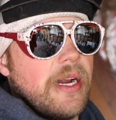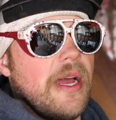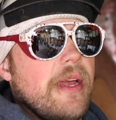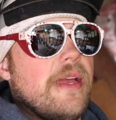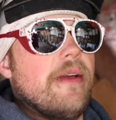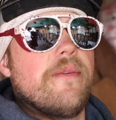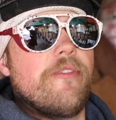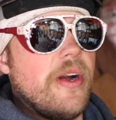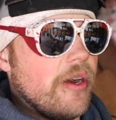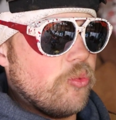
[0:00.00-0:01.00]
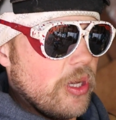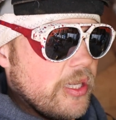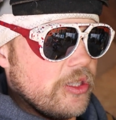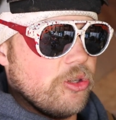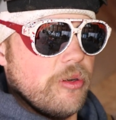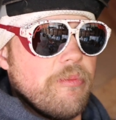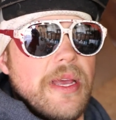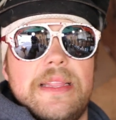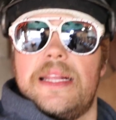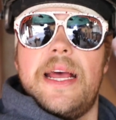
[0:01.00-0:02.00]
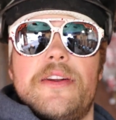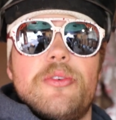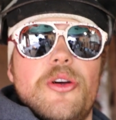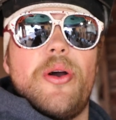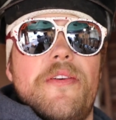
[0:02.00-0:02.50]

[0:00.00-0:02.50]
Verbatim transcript: and I am very willing to admit that I don't know